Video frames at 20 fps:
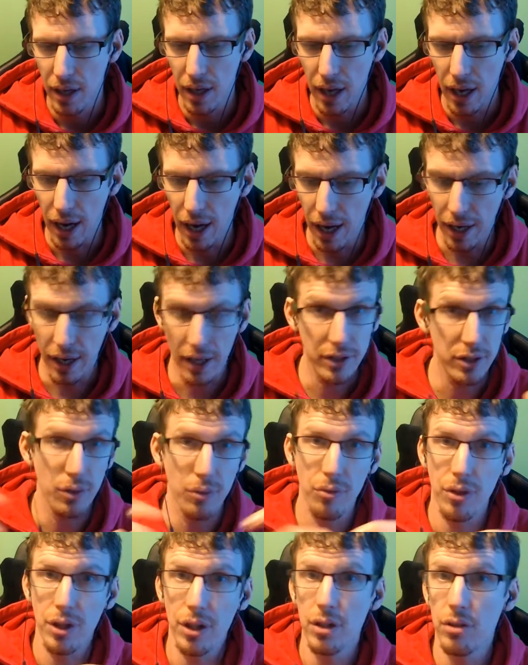And I don't
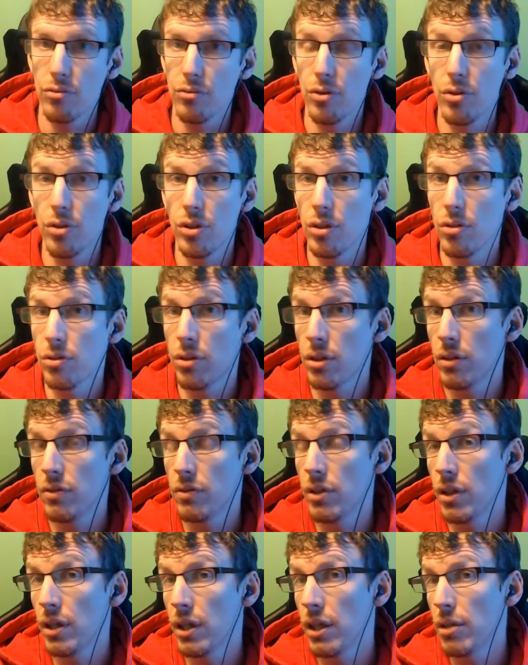think the Russos could have
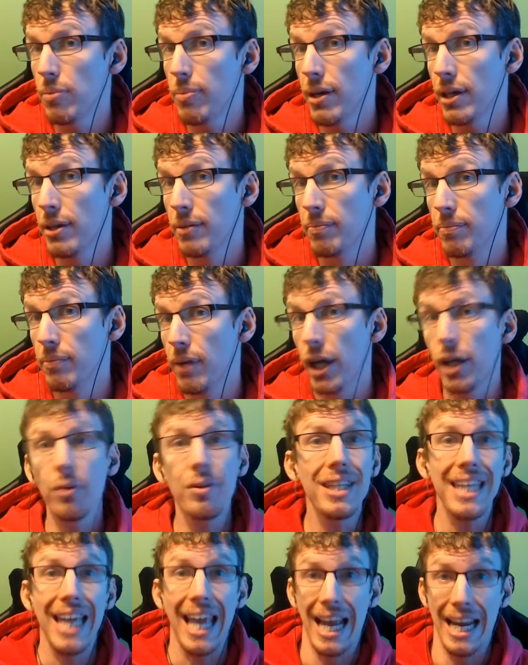done any better. I don't
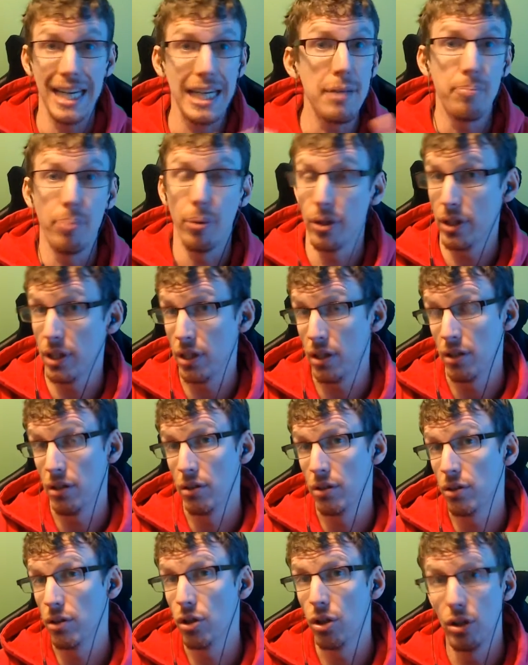think anybody
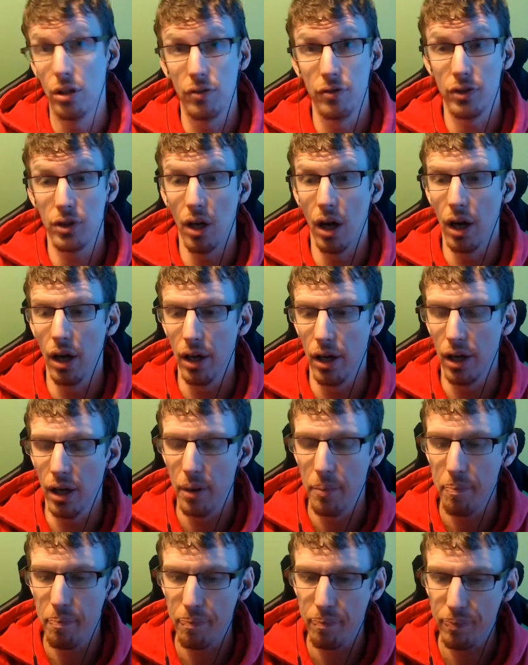could have done
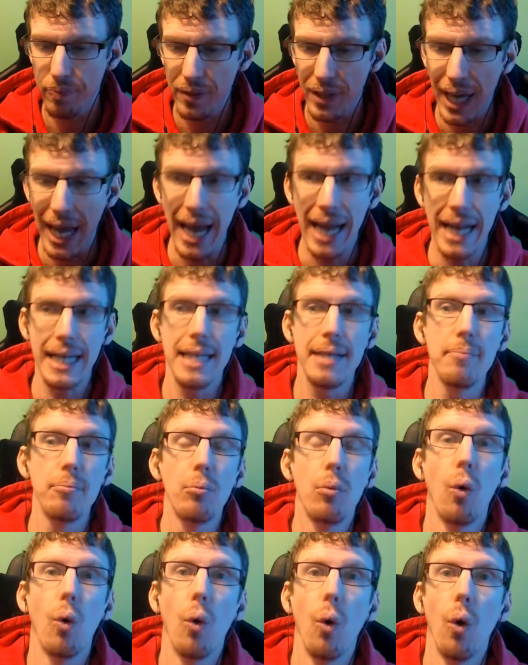any
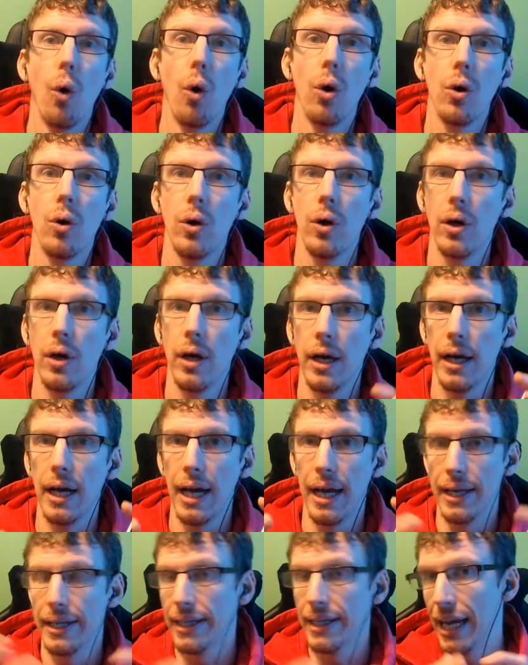more
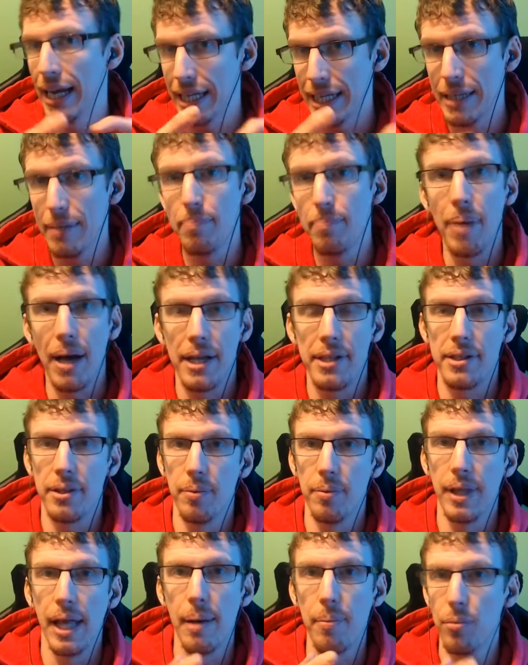and any better
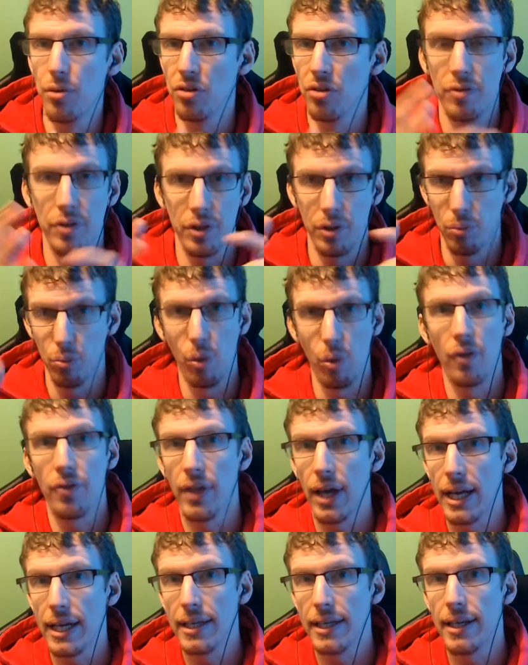with that movie than what
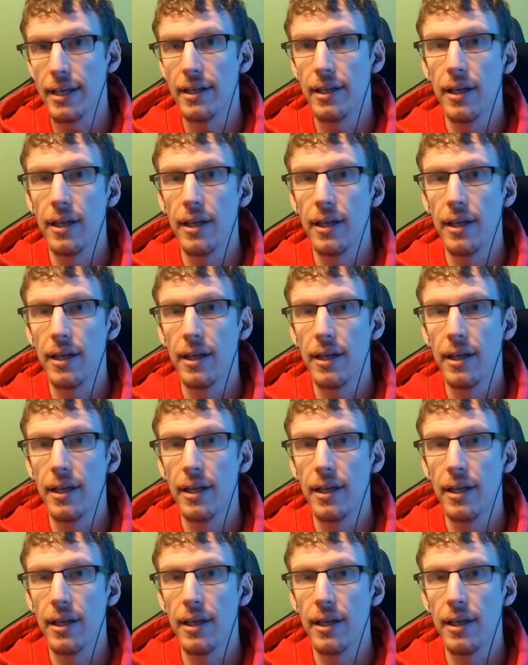they did.